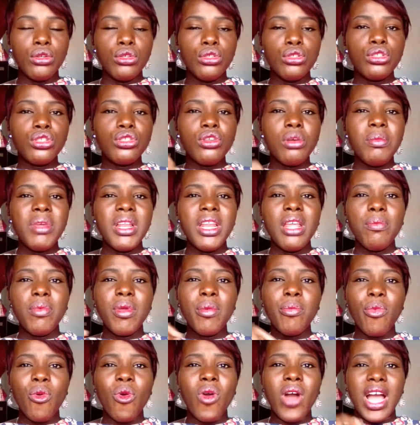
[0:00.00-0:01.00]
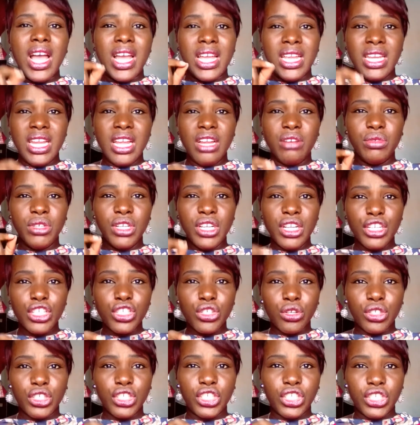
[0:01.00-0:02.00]
So many people are in a
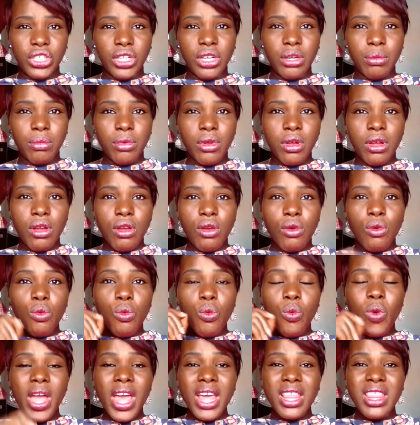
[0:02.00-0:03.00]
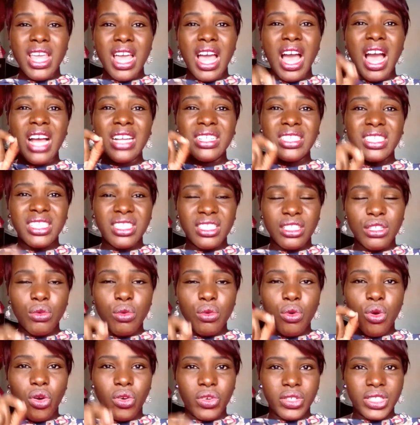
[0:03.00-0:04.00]
relationship where they are
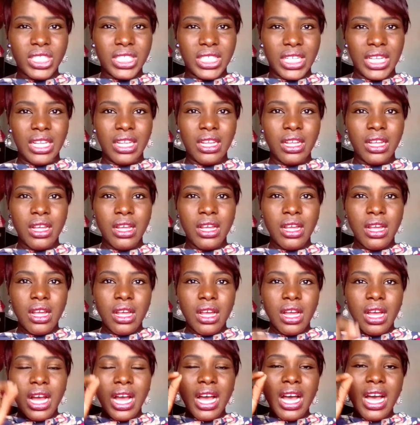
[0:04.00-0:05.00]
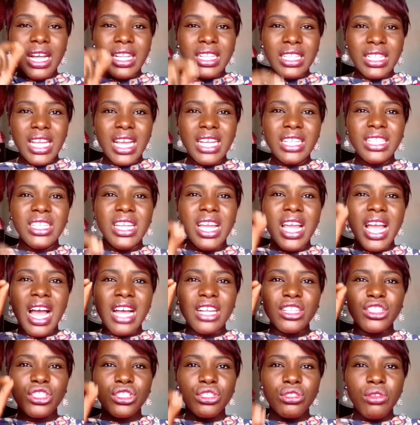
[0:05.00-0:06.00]
still hurting and then they
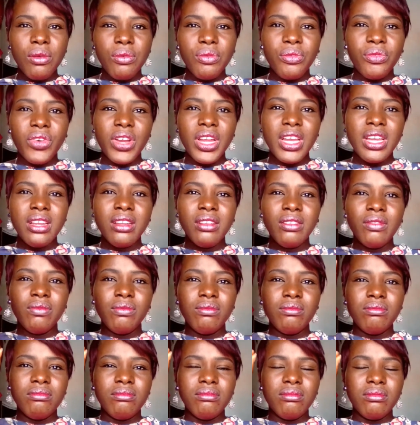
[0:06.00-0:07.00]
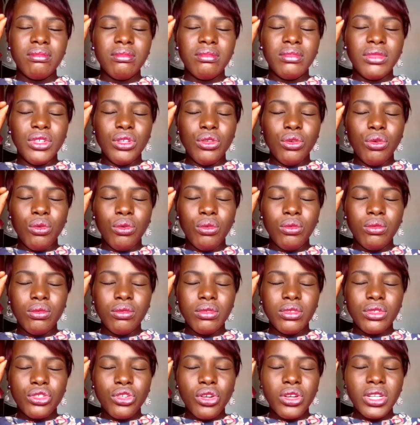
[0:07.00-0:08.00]
are suffering,
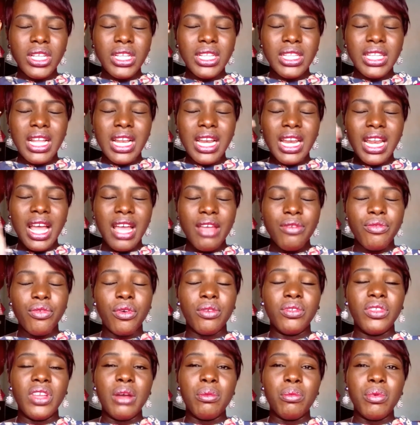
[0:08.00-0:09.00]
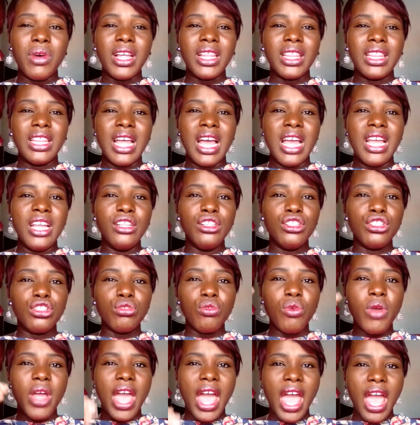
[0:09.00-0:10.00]
turning the life of their partner
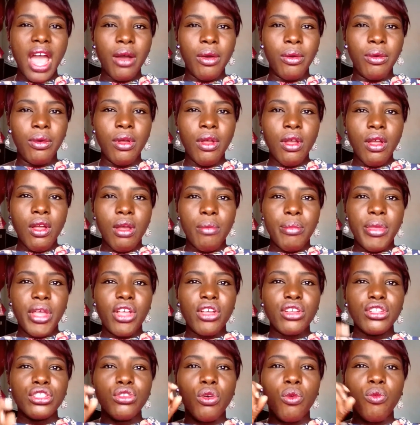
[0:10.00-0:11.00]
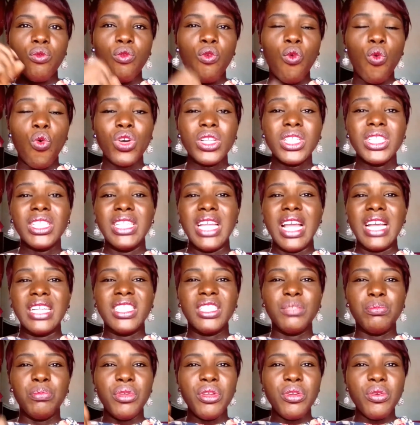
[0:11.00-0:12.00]
into hell because of what they
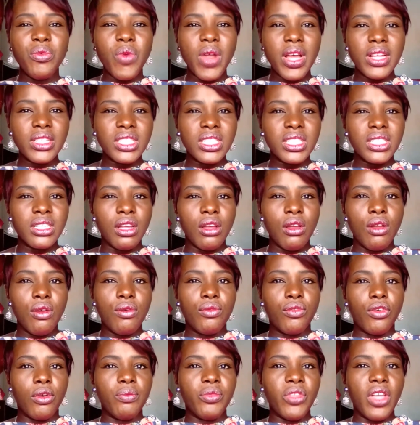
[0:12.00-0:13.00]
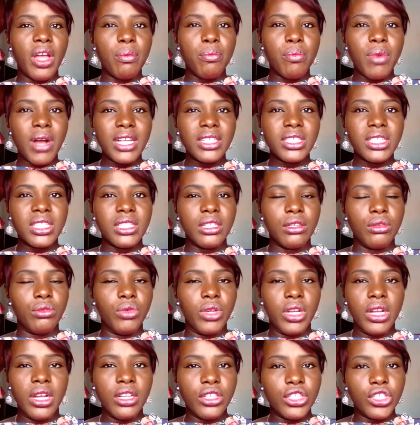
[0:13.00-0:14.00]
experienced from their past
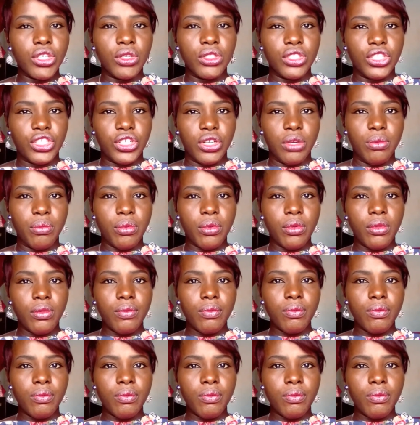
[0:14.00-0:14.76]
relationship.